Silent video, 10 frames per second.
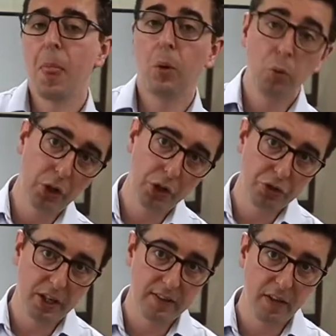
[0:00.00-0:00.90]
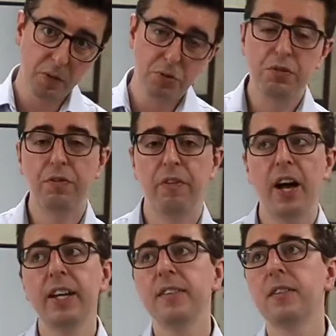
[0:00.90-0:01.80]
And what you're trying to do is
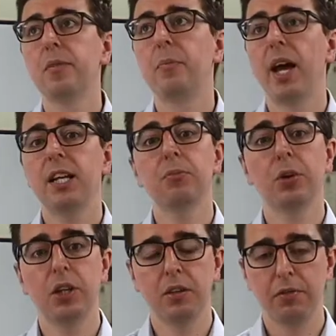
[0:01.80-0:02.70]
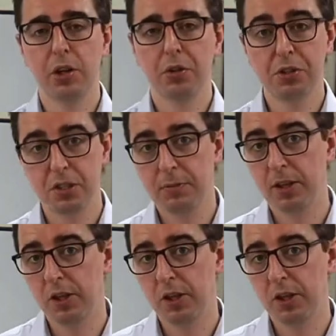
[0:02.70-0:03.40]
find the pain point of the customer that